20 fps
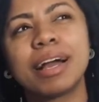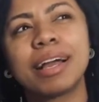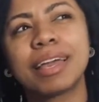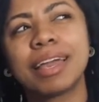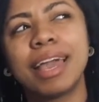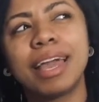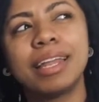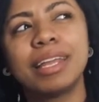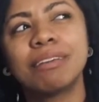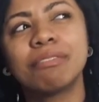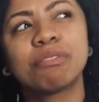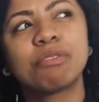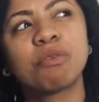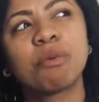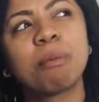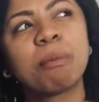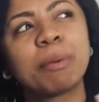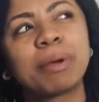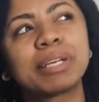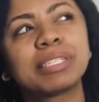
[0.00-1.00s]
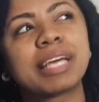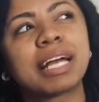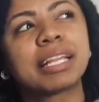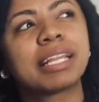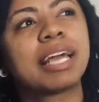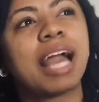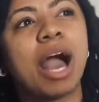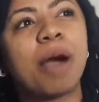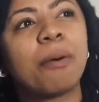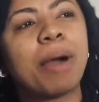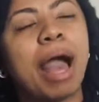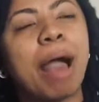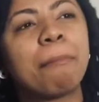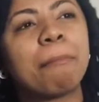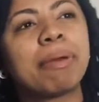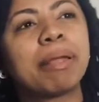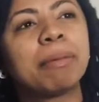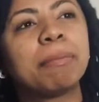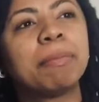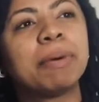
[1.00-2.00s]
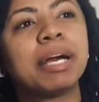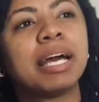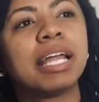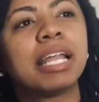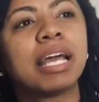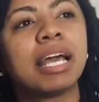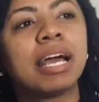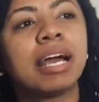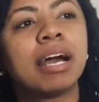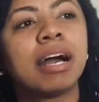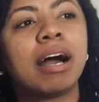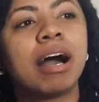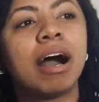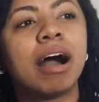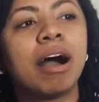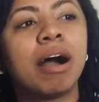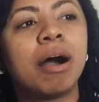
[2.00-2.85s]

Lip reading: can't even remember exactly how it happened, but it